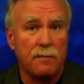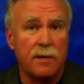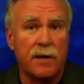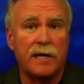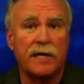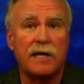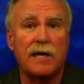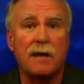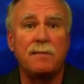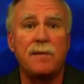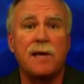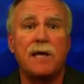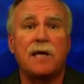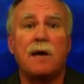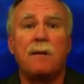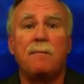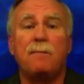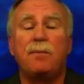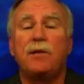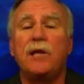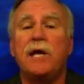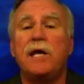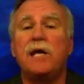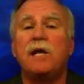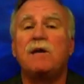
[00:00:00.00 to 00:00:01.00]
but it can be
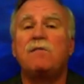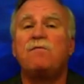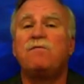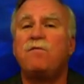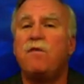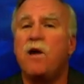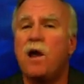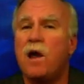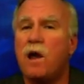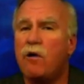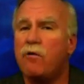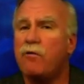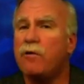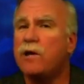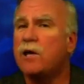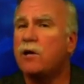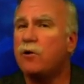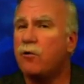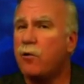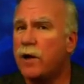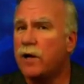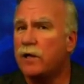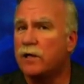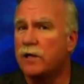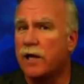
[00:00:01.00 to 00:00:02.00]
completed very
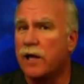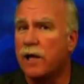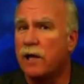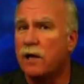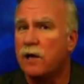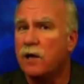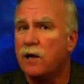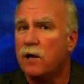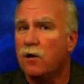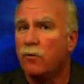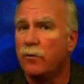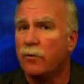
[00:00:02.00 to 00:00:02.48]
quickly